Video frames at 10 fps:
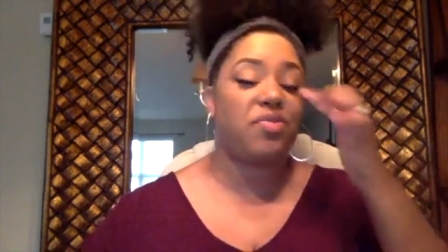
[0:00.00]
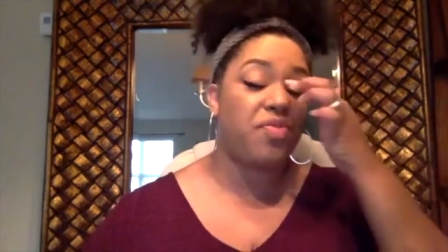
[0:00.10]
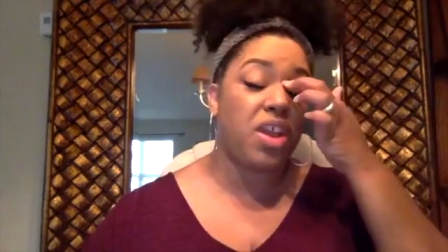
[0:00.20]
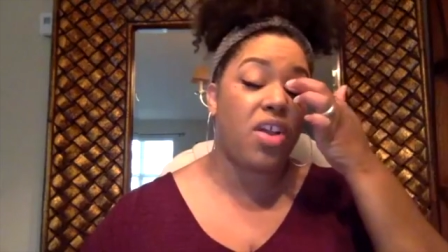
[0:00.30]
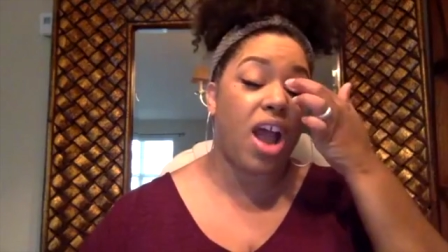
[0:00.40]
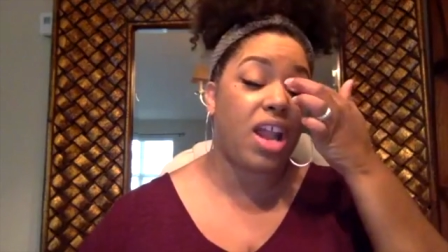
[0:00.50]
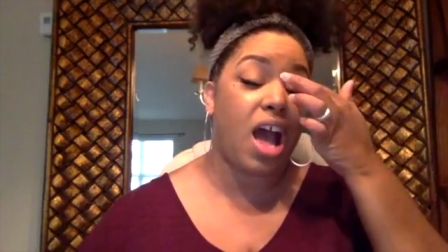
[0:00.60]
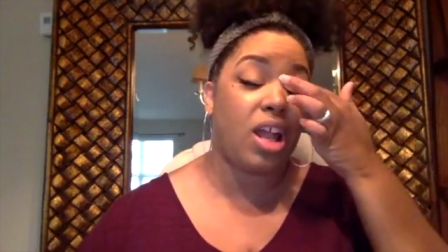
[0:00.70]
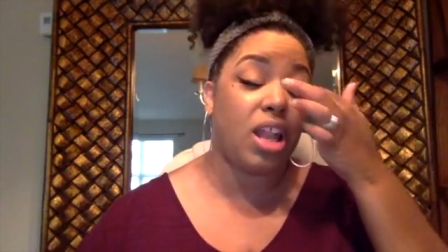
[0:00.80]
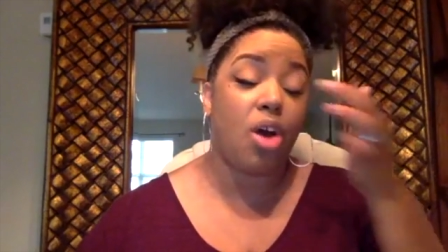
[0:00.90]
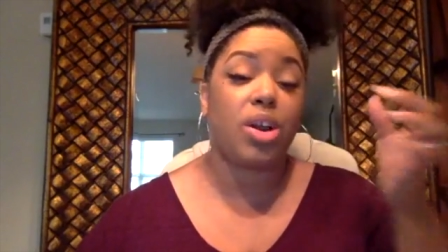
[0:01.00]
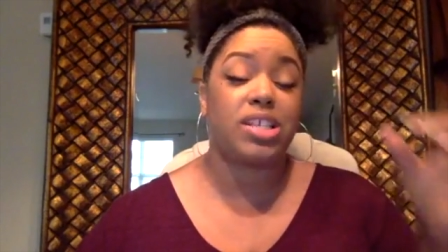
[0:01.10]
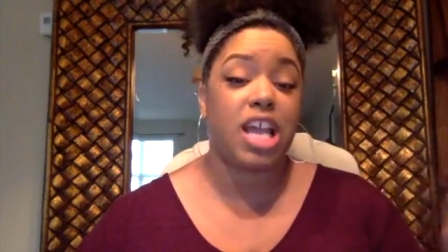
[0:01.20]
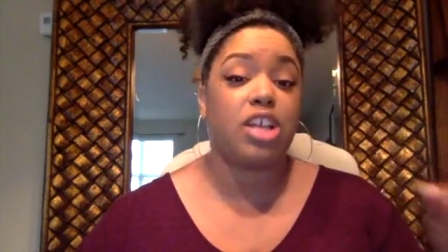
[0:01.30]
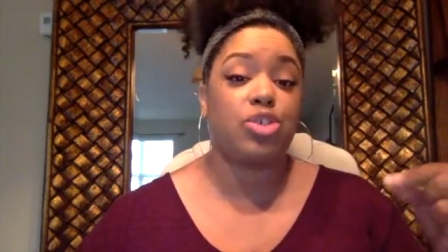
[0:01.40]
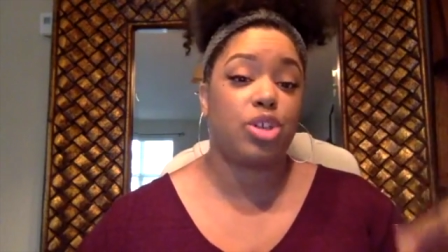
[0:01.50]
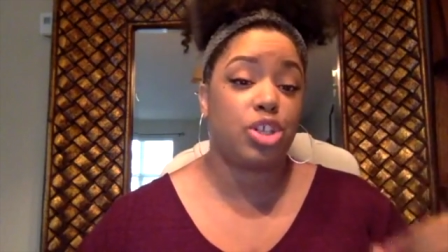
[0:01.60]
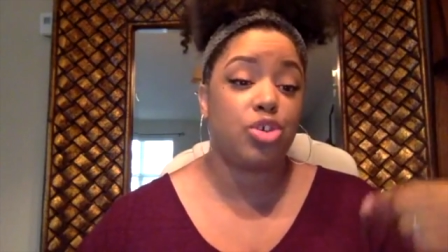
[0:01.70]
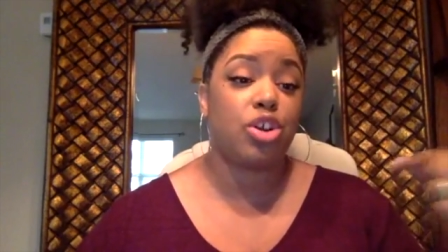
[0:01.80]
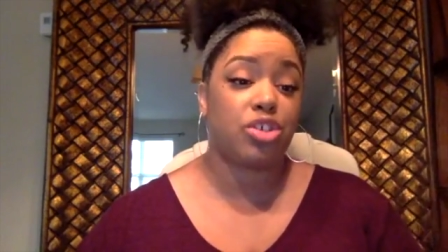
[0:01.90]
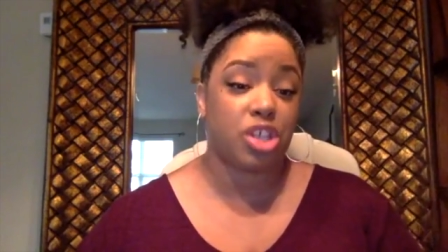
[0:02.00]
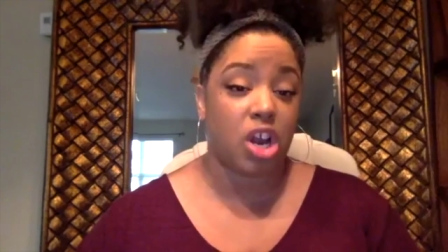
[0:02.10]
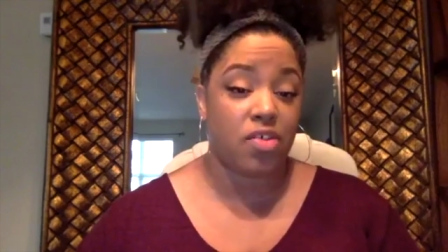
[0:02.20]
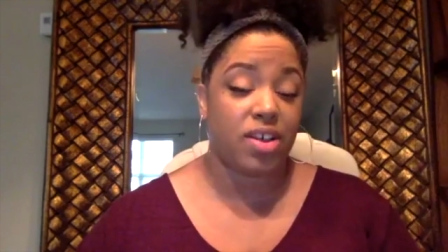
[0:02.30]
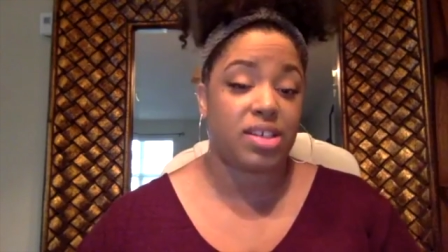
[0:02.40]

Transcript: figure out how long it takes you to do your service,